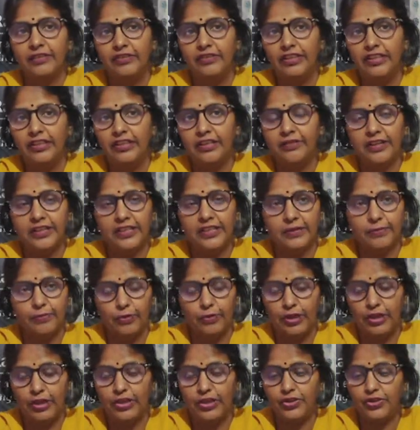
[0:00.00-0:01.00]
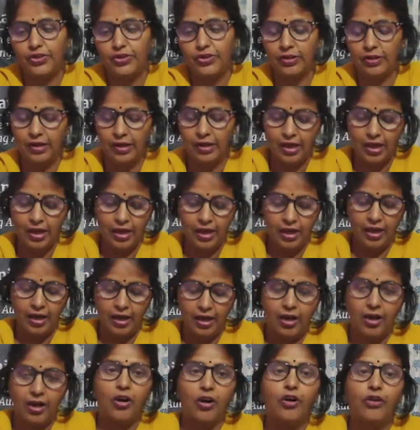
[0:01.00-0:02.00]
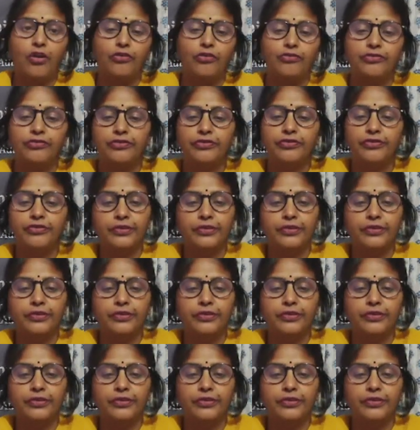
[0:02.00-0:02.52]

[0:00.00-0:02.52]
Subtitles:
with the transportation of